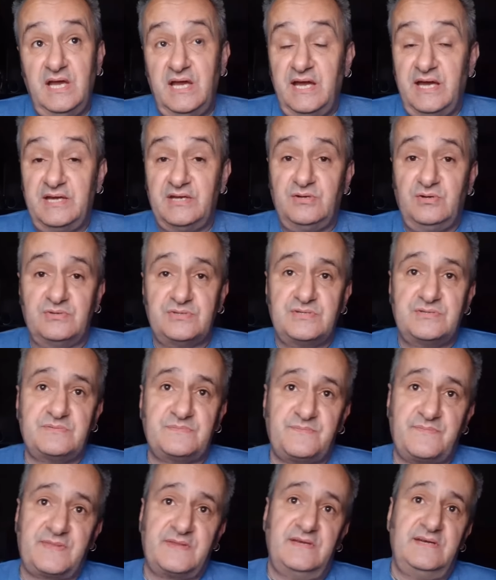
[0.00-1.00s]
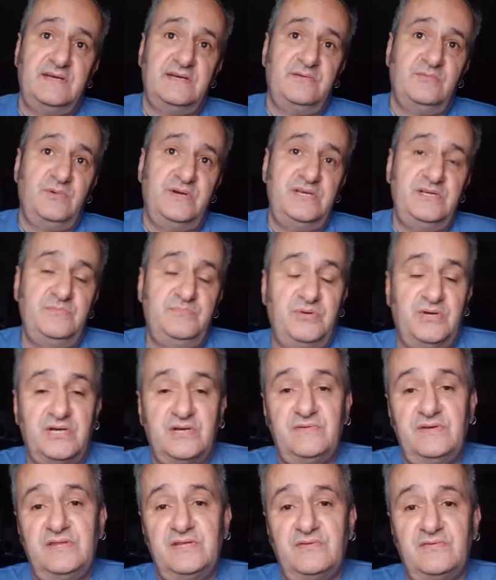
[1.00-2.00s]
And of course, when you put
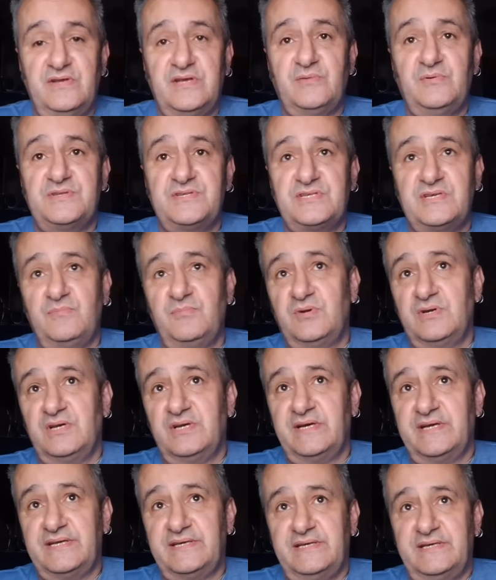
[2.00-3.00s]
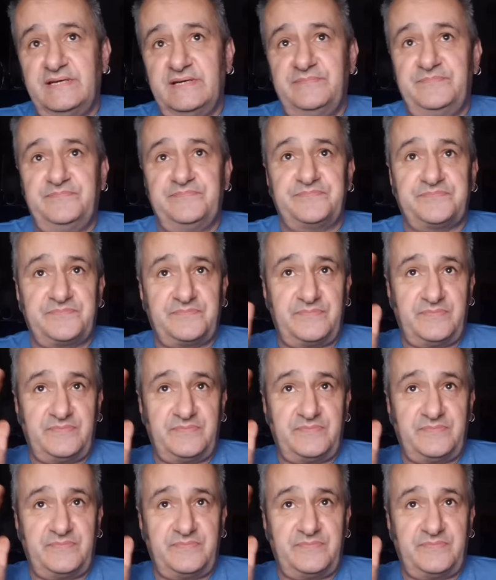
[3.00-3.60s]
her in the ring with someone like Arely